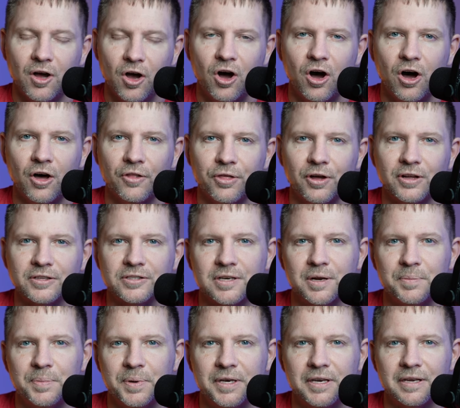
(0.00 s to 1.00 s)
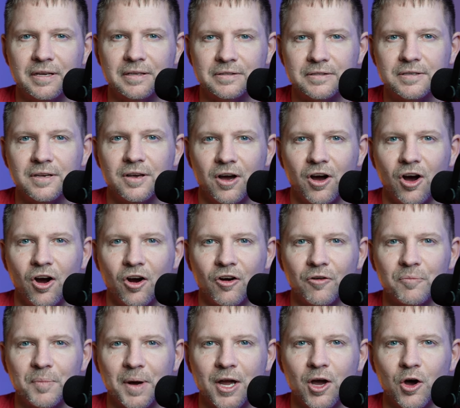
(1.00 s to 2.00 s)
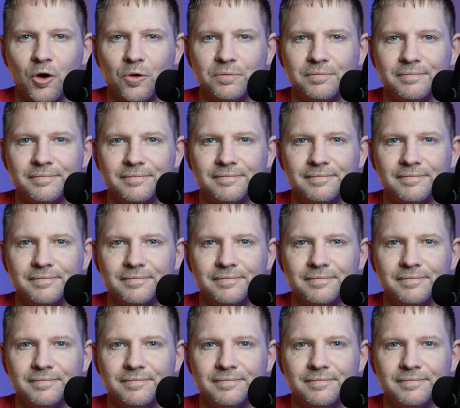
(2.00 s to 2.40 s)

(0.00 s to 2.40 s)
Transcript: all thoughts and opinions are of my own.